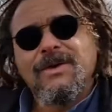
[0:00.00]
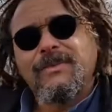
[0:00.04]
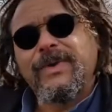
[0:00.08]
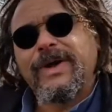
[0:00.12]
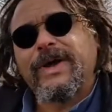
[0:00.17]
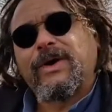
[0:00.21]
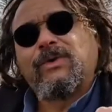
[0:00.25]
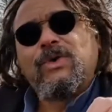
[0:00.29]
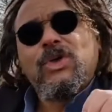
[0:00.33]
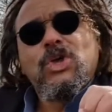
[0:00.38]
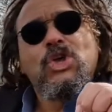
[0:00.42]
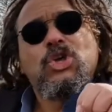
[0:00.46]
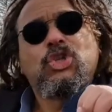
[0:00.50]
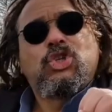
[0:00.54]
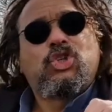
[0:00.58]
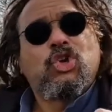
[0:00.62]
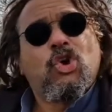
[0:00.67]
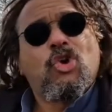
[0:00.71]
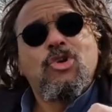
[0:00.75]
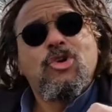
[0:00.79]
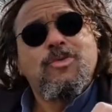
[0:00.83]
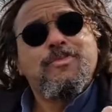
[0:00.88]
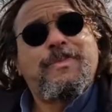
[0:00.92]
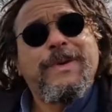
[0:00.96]
Well,
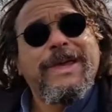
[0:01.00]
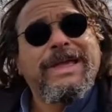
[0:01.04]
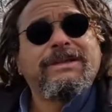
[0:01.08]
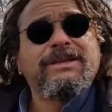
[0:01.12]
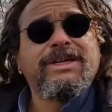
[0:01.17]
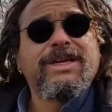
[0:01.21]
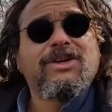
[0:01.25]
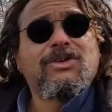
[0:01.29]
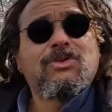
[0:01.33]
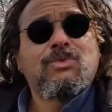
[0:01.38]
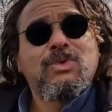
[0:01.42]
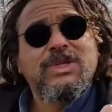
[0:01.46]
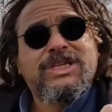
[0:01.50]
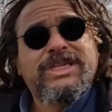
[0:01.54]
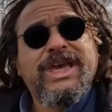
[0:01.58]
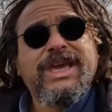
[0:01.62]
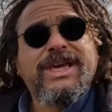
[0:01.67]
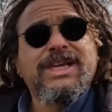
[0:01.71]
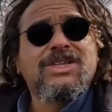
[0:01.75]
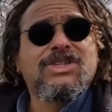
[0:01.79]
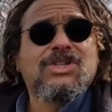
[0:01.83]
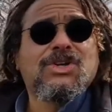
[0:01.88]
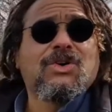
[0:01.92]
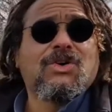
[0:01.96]
John Baliol was
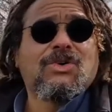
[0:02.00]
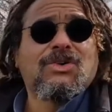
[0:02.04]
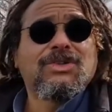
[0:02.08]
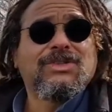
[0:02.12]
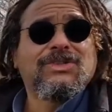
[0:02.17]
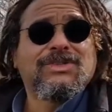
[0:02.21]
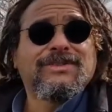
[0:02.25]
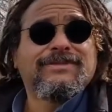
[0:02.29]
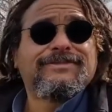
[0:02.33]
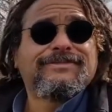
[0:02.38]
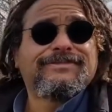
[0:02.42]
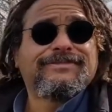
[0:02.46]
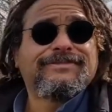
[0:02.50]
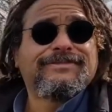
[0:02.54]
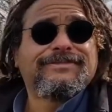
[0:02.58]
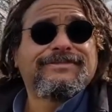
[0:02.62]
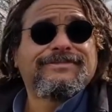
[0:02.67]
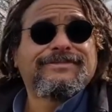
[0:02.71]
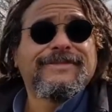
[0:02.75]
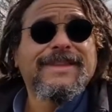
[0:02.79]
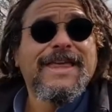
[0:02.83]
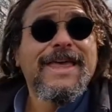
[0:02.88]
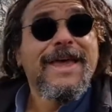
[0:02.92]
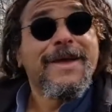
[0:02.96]
King of Scots,
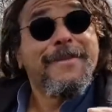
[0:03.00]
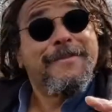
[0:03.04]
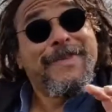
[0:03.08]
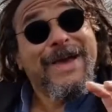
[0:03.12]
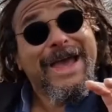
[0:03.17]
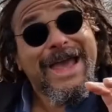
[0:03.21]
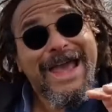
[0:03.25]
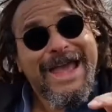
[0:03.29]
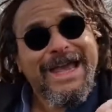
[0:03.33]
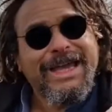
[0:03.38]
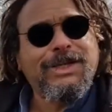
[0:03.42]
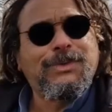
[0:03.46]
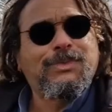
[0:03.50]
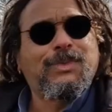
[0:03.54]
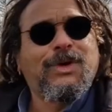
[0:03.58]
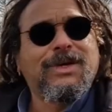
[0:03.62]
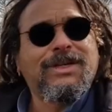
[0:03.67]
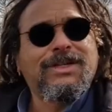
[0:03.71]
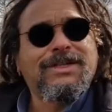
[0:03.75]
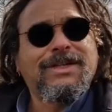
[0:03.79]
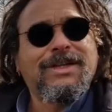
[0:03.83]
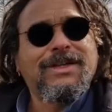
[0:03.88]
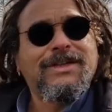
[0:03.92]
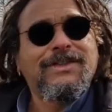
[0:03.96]
but
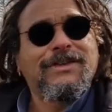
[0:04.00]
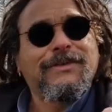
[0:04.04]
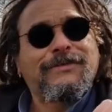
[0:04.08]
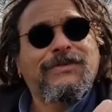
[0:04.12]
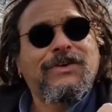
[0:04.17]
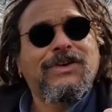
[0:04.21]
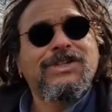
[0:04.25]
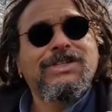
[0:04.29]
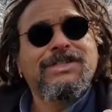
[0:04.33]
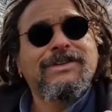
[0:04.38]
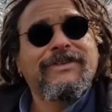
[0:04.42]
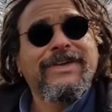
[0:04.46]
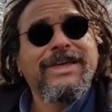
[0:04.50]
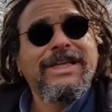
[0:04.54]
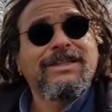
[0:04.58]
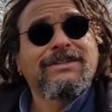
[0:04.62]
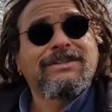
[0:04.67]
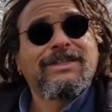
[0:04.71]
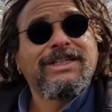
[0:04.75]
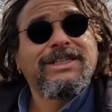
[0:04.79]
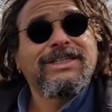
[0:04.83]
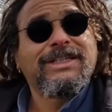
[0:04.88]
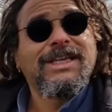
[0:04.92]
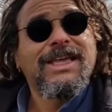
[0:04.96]
Edward I of
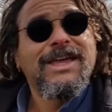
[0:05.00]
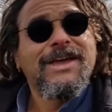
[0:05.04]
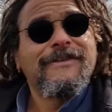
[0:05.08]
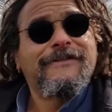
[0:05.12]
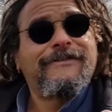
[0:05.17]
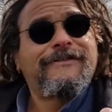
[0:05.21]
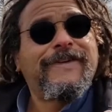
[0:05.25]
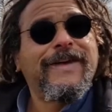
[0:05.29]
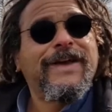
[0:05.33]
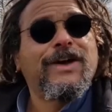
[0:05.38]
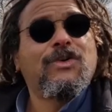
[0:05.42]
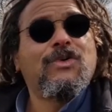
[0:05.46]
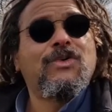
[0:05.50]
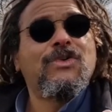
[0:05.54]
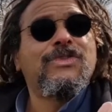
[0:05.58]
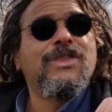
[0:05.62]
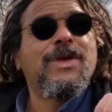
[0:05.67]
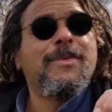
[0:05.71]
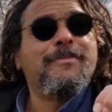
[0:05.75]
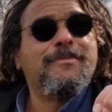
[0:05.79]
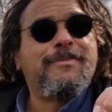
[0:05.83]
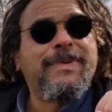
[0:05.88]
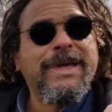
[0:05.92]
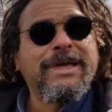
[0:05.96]
England felt
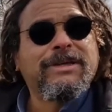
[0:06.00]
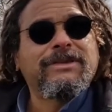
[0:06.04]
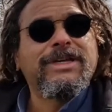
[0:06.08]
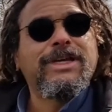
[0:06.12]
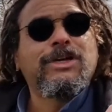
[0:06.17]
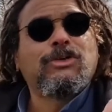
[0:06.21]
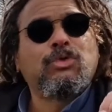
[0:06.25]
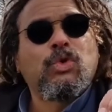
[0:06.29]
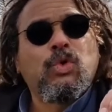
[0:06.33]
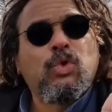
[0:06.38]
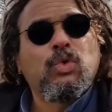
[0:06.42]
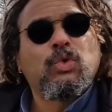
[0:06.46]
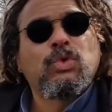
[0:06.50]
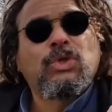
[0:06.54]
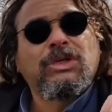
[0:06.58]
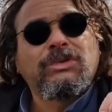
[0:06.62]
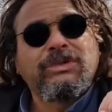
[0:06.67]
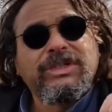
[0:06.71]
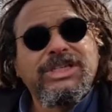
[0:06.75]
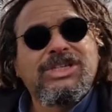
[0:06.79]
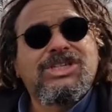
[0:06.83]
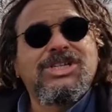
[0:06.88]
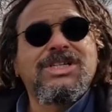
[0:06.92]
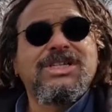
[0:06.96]
that Baliol owed
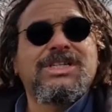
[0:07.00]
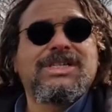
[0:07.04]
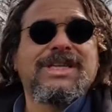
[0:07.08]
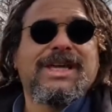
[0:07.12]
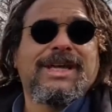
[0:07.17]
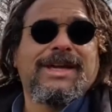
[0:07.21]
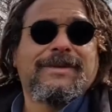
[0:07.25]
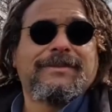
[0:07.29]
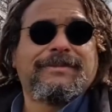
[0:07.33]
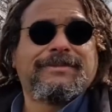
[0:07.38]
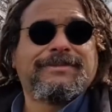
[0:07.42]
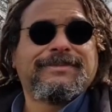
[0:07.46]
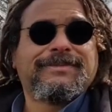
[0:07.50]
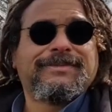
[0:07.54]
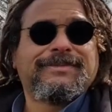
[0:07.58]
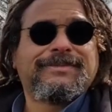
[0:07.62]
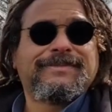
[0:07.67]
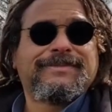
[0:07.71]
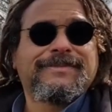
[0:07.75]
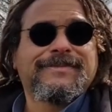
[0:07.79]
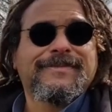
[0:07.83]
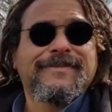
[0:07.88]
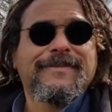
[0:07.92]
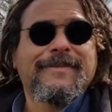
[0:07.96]
allegiance to him.
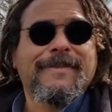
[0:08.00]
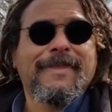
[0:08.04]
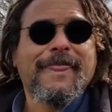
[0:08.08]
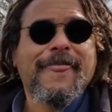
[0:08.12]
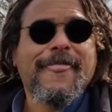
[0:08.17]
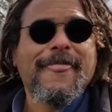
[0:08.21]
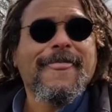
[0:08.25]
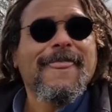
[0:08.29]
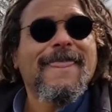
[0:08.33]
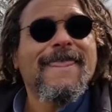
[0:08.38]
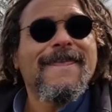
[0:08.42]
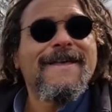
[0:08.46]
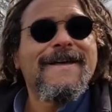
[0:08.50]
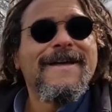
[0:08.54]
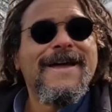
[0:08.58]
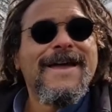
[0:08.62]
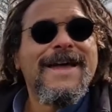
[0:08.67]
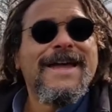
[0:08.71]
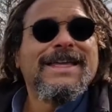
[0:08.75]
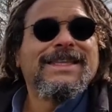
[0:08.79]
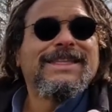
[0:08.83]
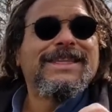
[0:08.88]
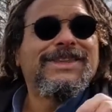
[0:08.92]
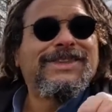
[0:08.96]

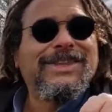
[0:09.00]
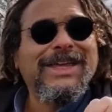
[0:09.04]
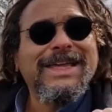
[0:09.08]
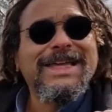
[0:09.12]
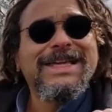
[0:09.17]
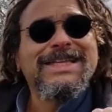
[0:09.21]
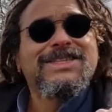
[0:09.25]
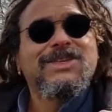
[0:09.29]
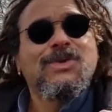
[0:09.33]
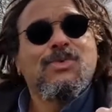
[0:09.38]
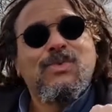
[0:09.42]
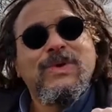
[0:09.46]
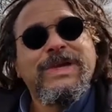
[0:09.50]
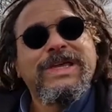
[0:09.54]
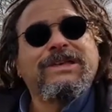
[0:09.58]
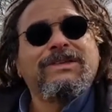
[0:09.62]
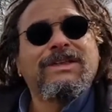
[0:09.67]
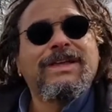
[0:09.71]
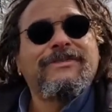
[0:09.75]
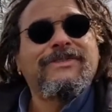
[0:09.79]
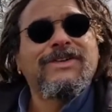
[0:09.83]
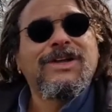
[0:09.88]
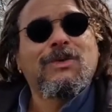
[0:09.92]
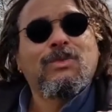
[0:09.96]
The thing is that we
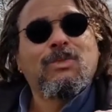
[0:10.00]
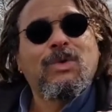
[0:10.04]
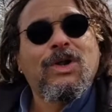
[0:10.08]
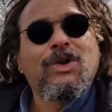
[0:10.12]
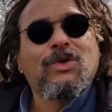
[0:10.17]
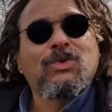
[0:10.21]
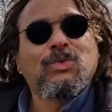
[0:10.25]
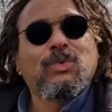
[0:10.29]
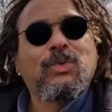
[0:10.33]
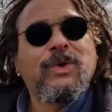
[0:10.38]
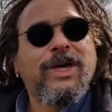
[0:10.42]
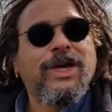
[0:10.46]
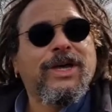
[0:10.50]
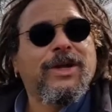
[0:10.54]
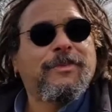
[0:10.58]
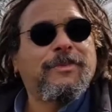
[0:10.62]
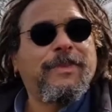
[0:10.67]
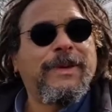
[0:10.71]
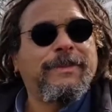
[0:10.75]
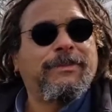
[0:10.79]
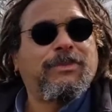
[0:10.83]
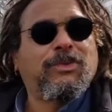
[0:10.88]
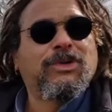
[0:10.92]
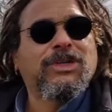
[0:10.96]
live in a world where
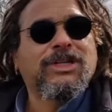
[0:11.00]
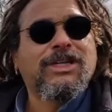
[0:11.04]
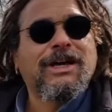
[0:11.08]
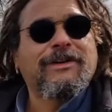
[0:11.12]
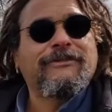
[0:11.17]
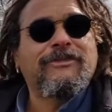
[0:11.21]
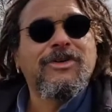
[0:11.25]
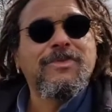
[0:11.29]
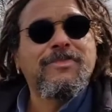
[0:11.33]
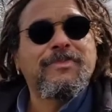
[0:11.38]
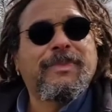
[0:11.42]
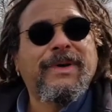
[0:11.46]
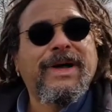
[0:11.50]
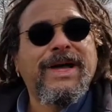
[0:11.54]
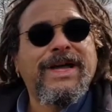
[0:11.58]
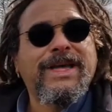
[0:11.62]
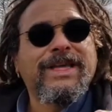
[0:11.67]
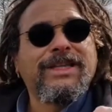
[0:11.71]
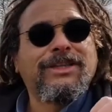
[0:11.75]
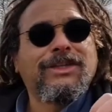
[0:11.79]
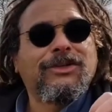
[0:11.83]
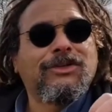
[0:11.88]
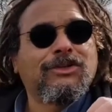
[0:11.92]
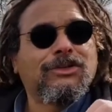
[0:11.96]
people are governed
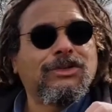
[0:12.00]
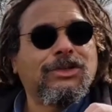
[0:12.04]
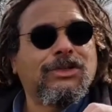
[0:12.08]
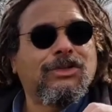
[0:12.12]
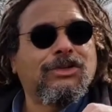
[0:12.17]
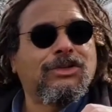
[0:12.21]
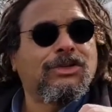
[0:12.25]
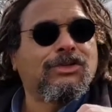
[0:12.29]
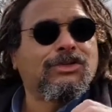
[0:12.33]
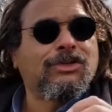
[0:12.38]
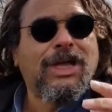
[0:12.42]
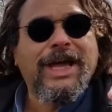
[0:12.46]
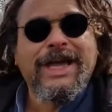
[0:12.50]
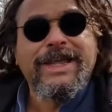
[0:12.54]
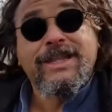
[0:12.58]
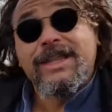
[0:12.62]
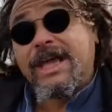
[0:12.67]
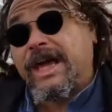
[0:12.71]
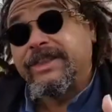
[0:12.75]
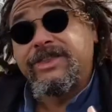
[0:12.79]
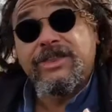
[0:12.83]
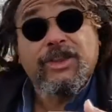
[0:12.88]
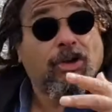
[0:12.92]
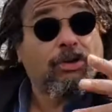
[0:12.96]
by
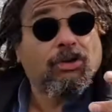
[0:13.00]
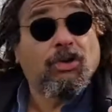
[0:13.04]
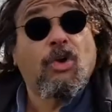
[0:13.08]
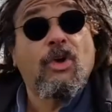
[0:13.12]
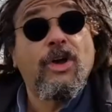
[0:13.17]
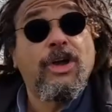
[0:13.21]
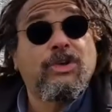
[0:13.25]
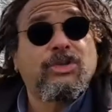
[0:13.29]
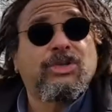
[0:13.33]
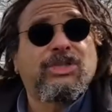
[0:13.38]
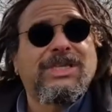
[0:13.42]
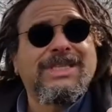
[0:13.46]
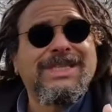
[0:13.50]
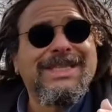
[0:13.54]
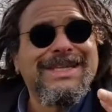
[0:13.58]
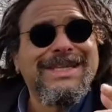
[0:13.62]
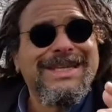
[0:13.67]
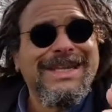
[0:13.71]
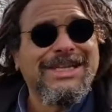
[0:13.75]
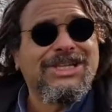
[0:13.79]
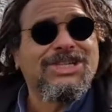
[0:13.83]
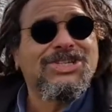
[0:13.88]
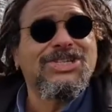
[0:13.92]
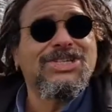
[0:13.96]
and they're loyal to the
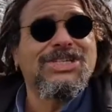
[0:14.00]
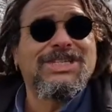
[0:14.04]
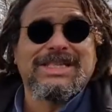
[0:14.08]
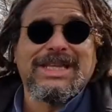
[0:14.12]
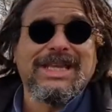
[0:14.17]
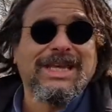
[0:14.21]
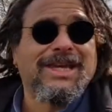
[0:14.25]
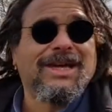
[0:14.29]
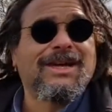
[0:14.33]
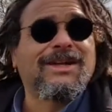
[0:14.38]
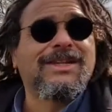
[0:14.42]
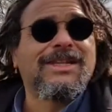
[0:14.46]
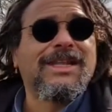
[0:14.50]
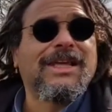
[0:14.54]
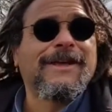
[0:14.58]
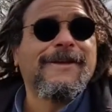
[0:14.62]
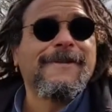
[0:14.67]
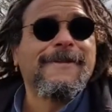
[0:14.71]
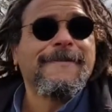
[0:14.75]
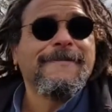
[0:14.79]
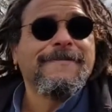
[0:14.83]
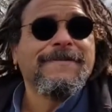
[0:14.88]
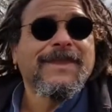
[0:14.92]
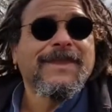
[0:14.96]
nation state, aren't they?